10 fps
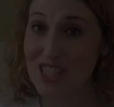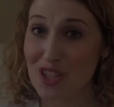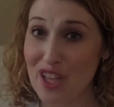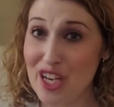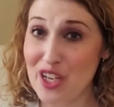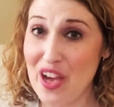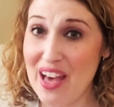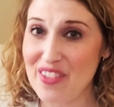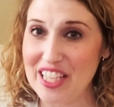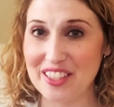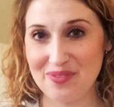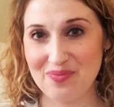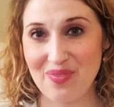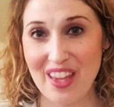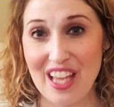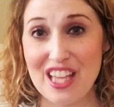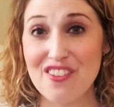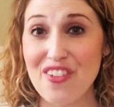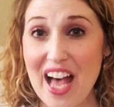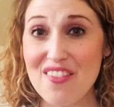So there you have it.
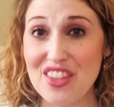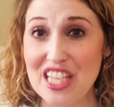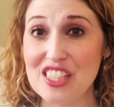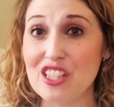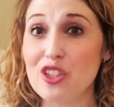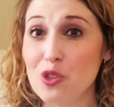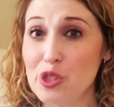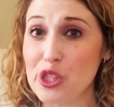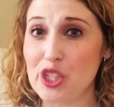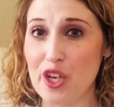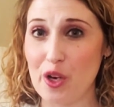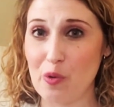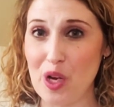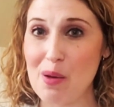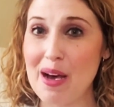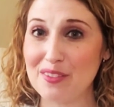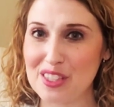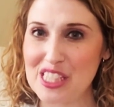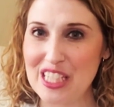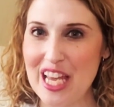5 things that you should know about the
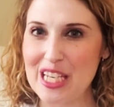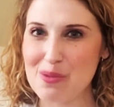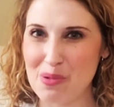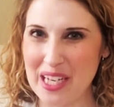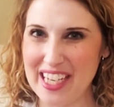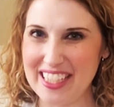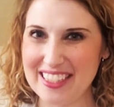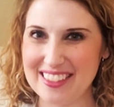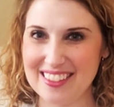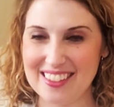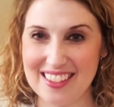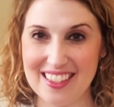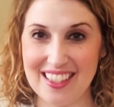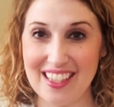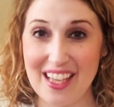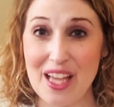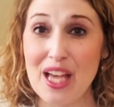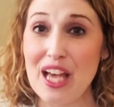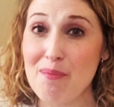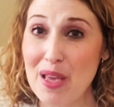teenage brain.
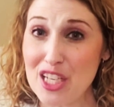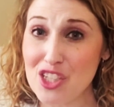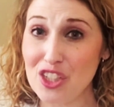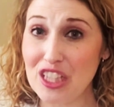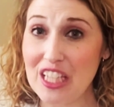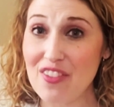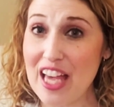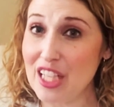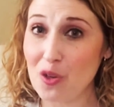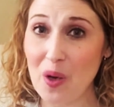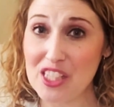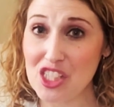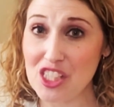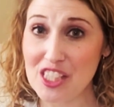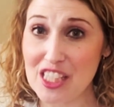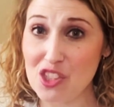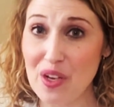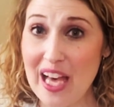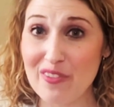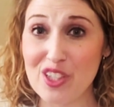Make sure to leave any questions that you
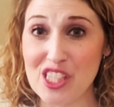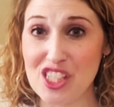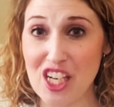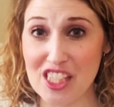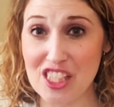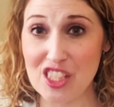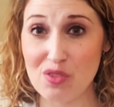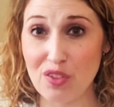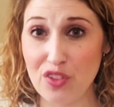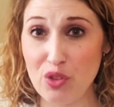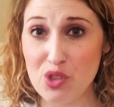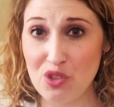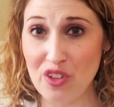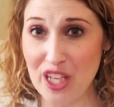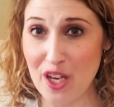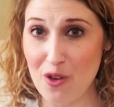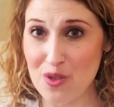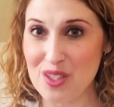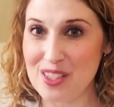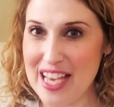have or suggestions for future
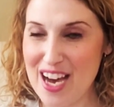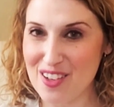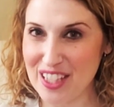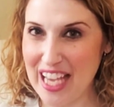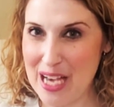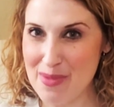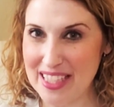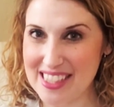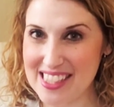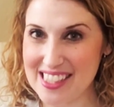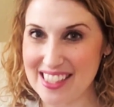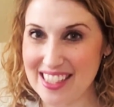videos down in the comments.